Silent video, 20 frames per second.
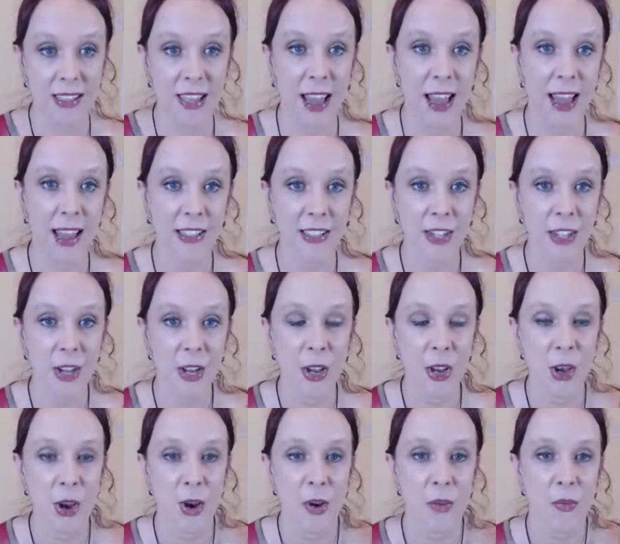that
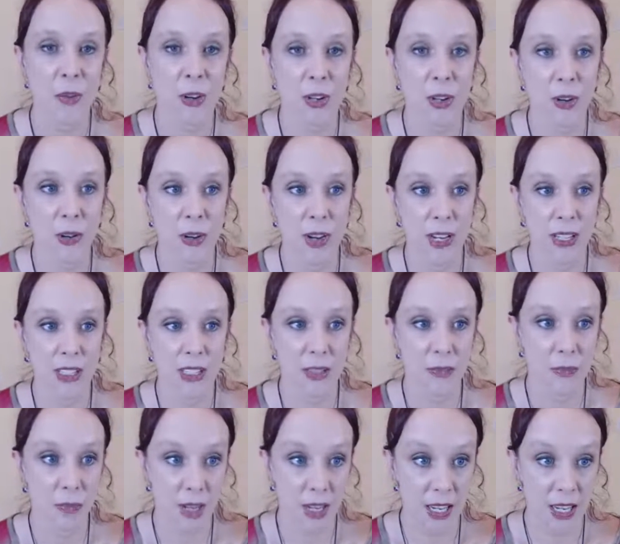were going to
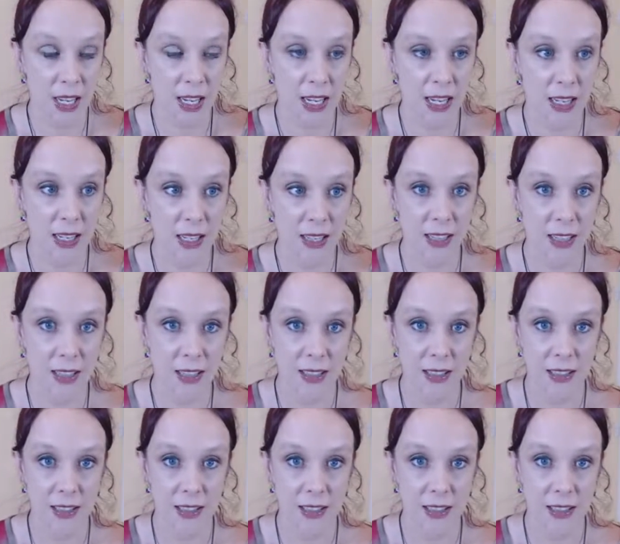be,